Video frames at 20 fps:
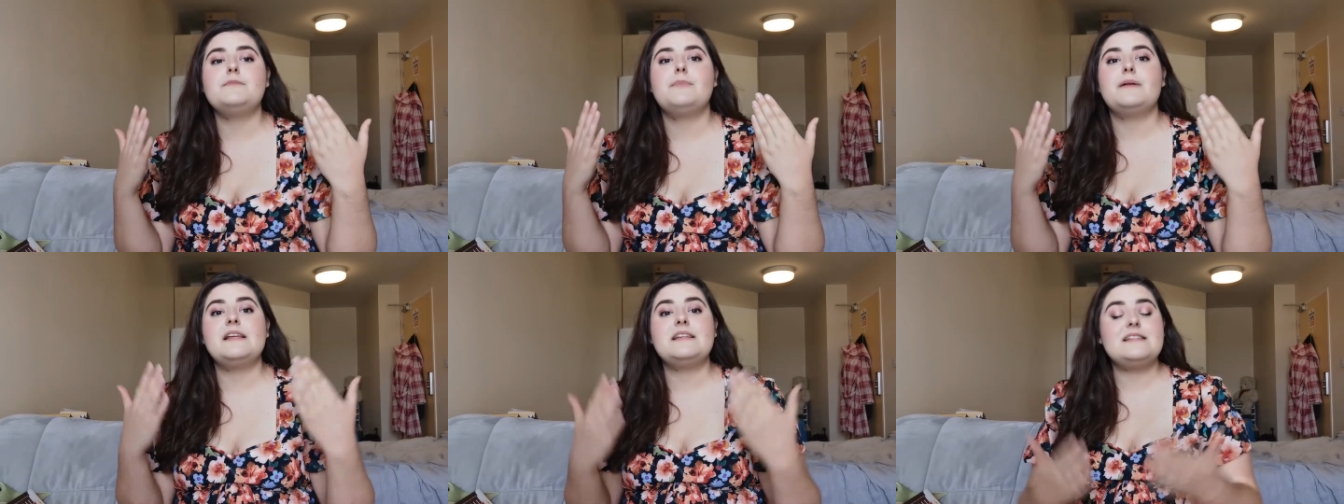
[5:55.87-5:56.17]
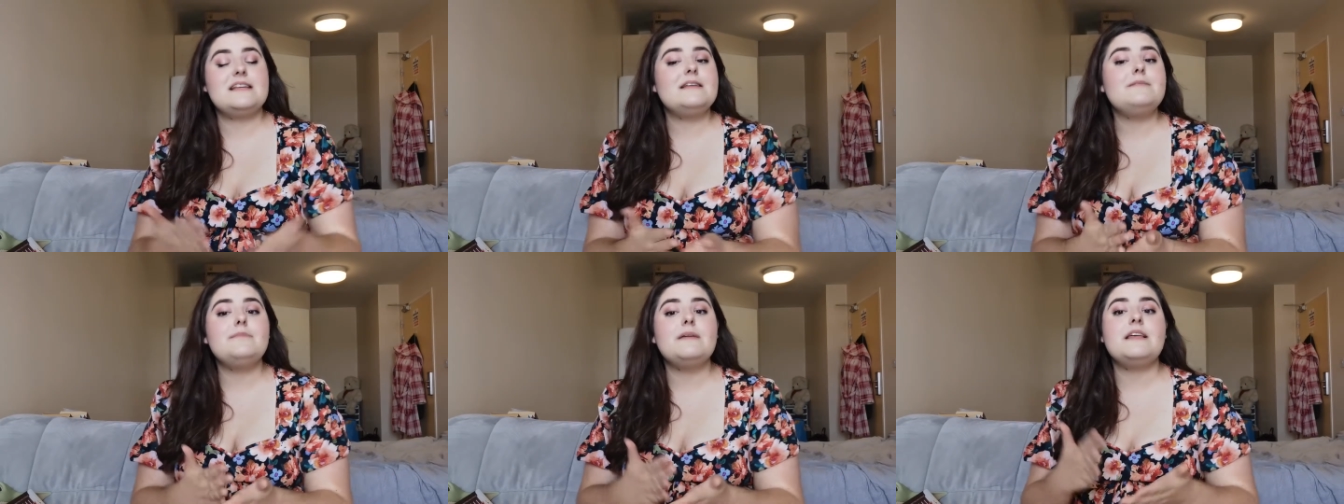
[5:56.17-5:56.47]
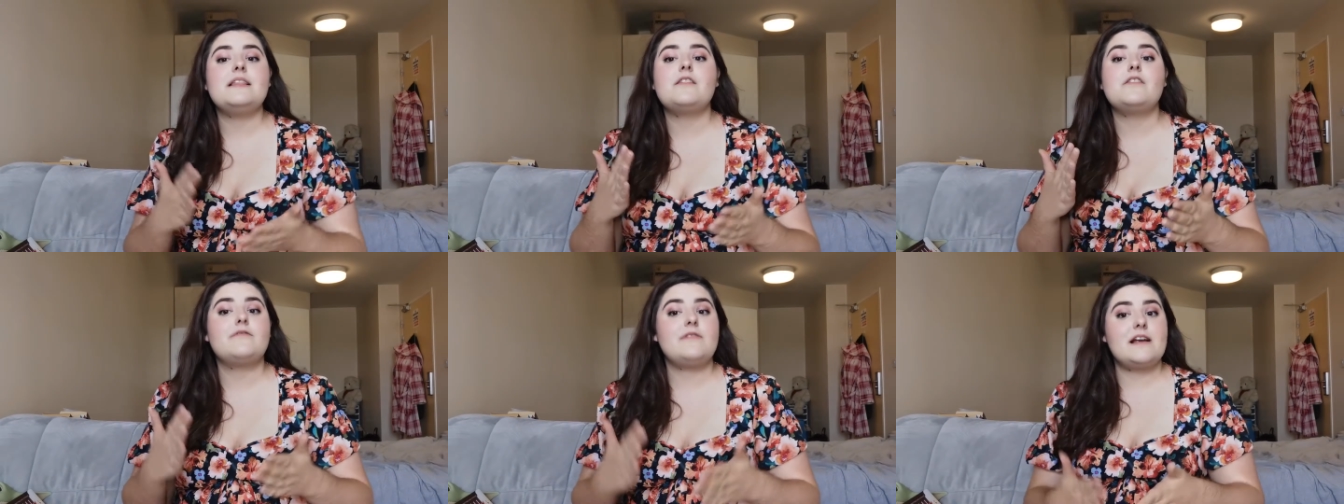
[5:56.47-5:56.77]
But it did
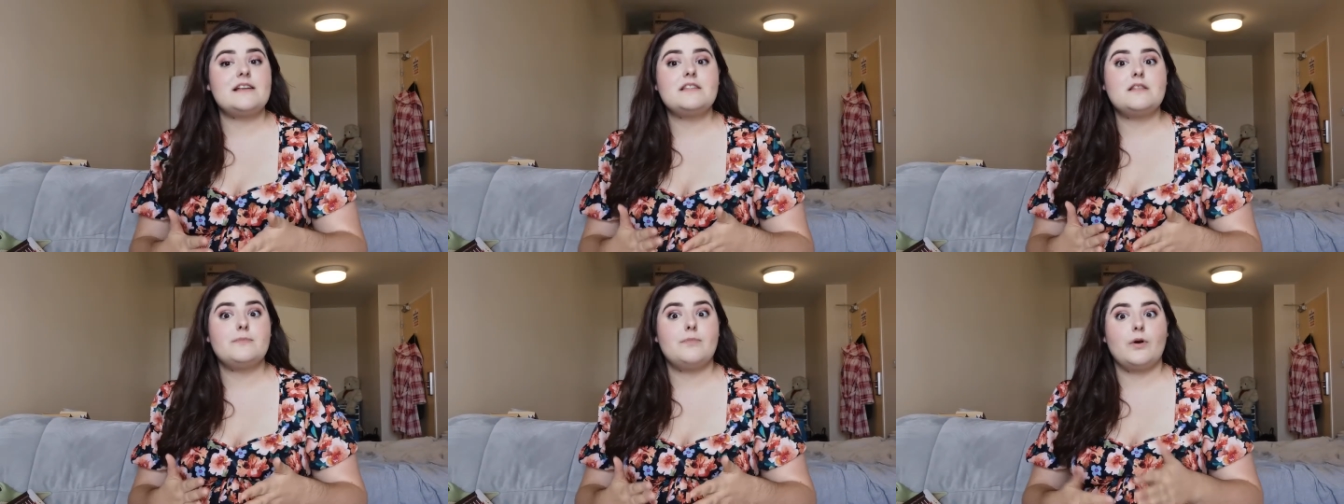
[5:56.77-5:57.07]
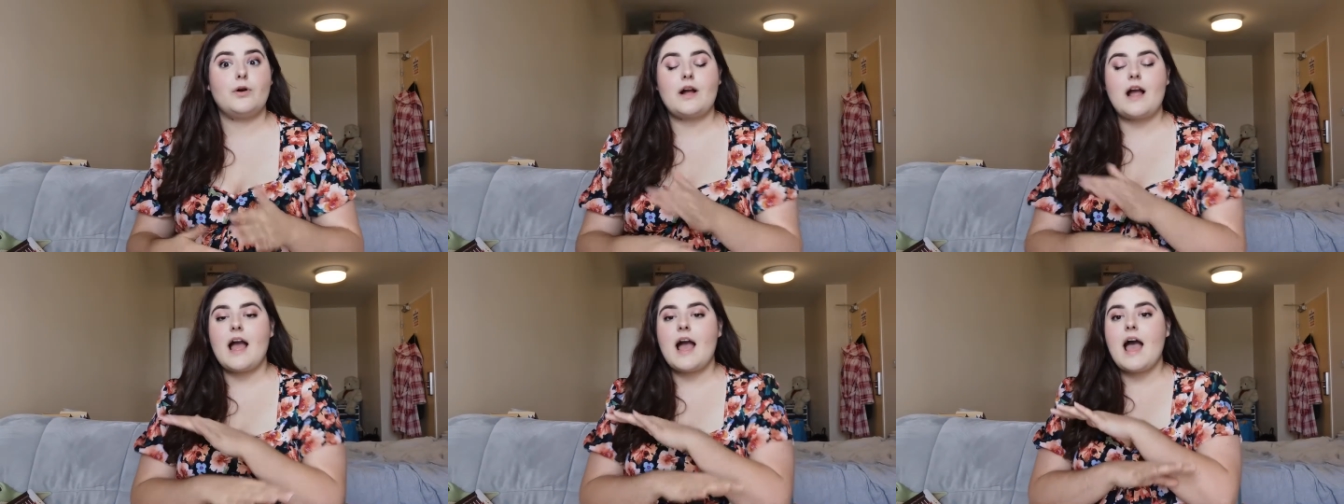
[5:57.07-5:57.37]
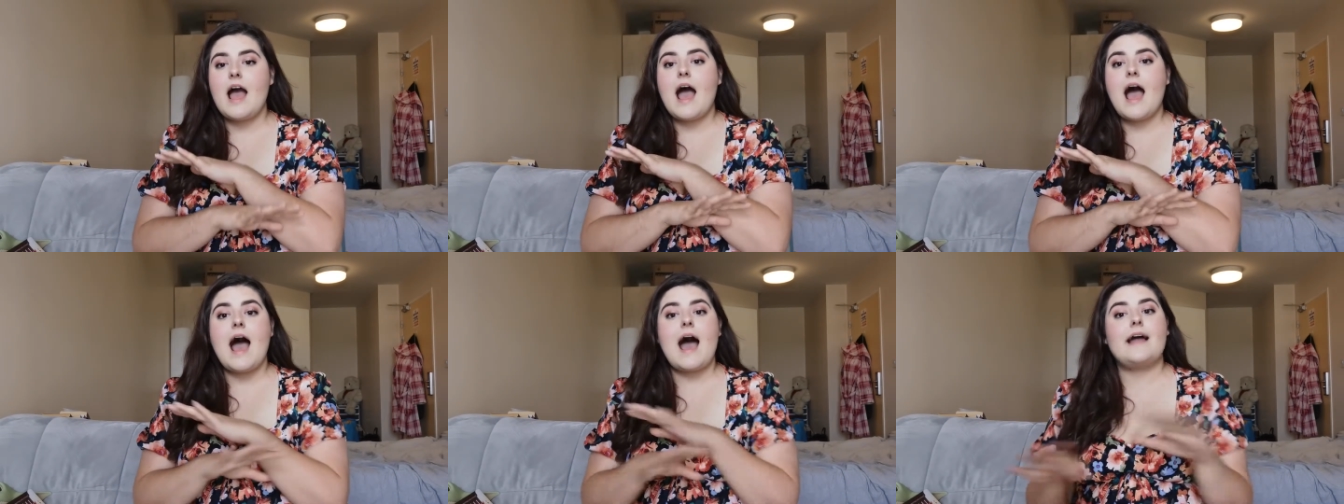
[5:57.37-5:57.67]
mean that the rest of the book
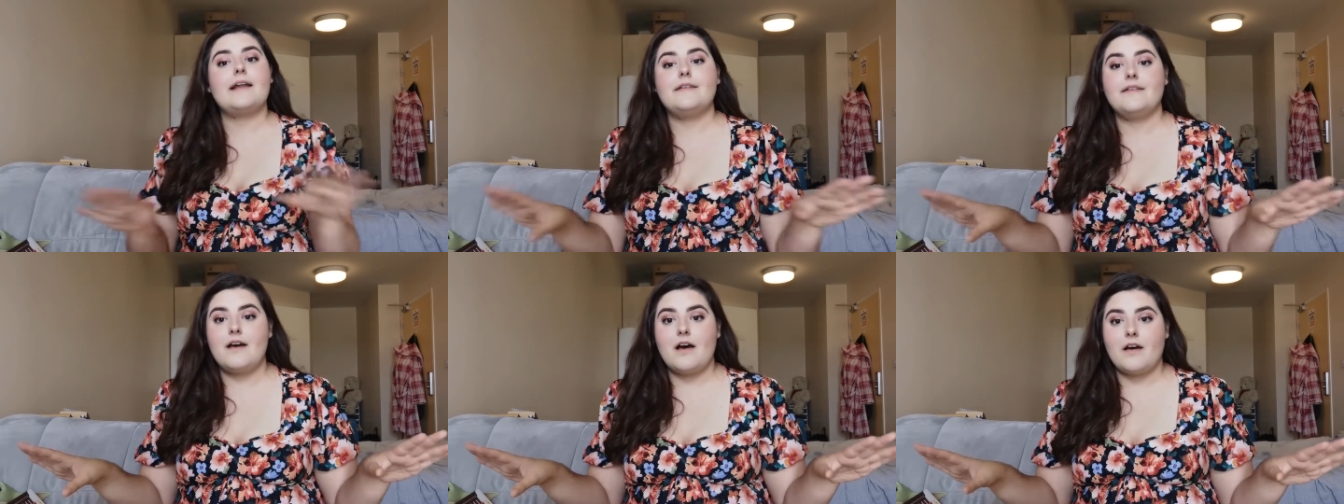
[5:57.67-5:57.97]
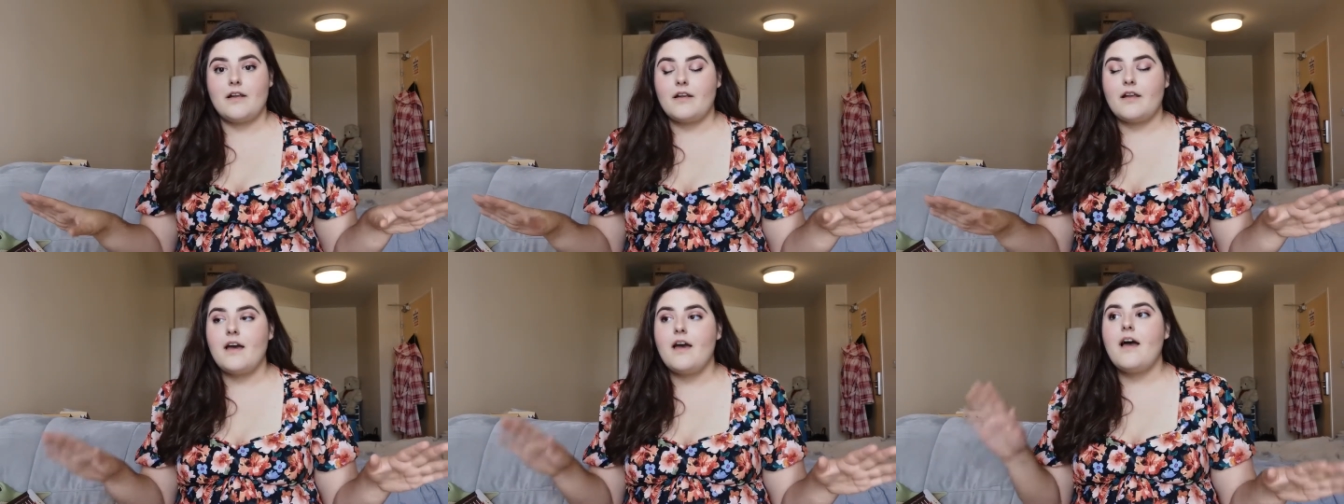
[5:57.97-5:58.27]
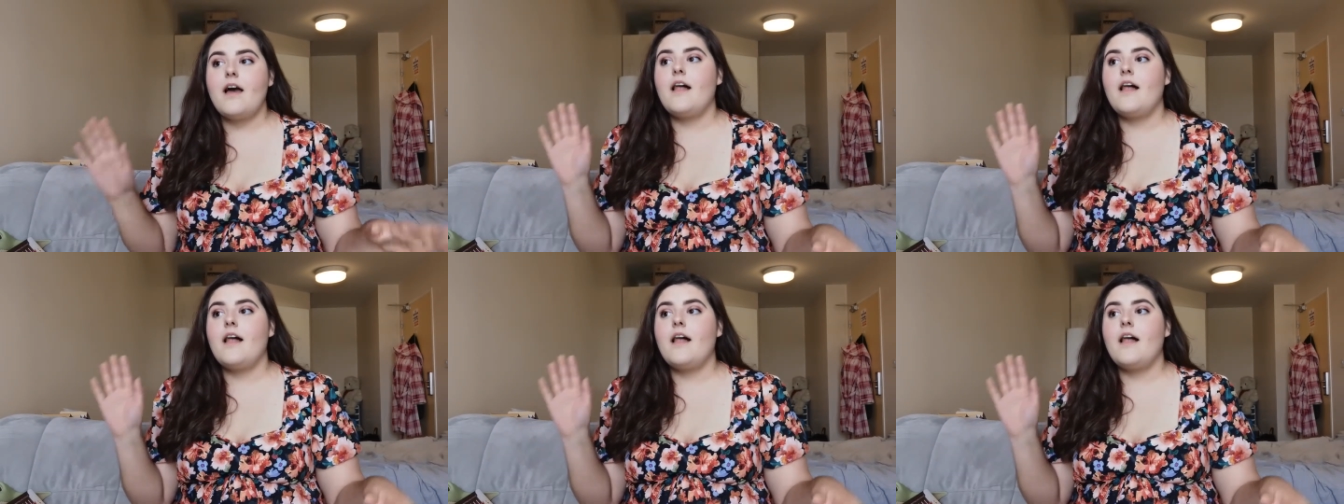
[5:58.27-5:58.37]
had none.